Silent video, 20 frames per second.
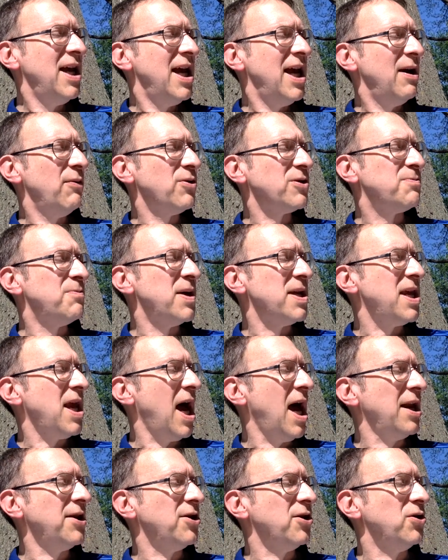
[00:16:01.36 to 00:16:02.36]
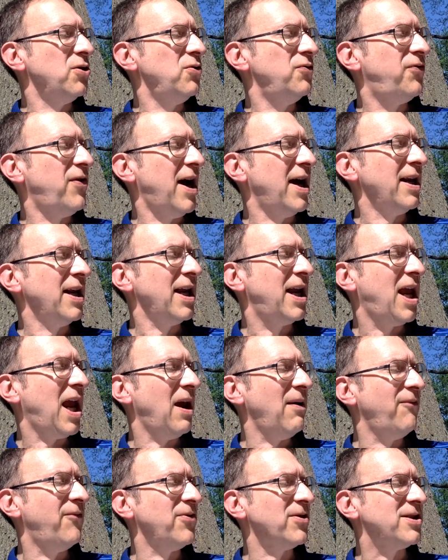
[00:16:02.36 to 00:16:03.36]
It was Mayanda who finally
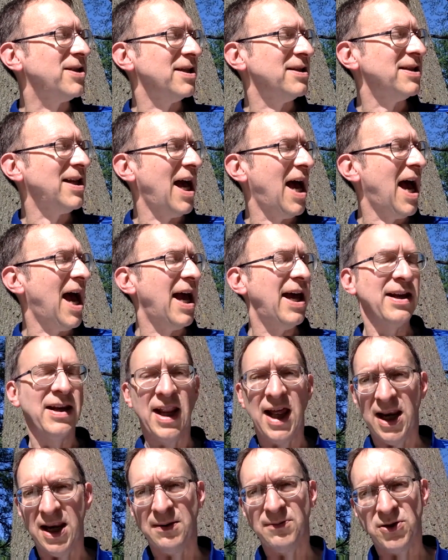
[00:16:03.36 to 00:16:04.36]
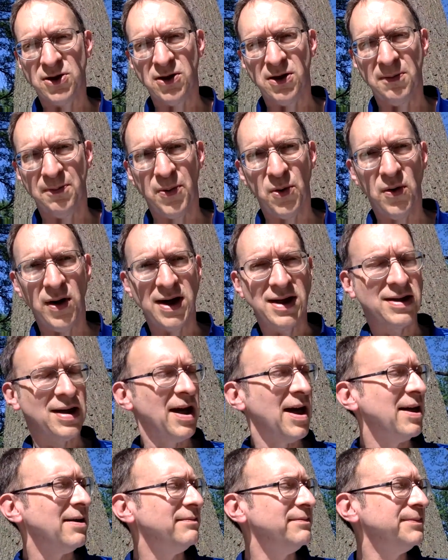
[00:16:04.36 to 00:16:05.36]
came for Tendai and led him to the boy's
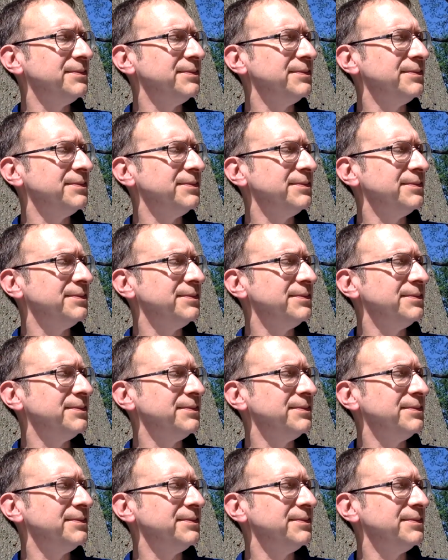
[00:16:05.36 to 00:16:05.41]
hut.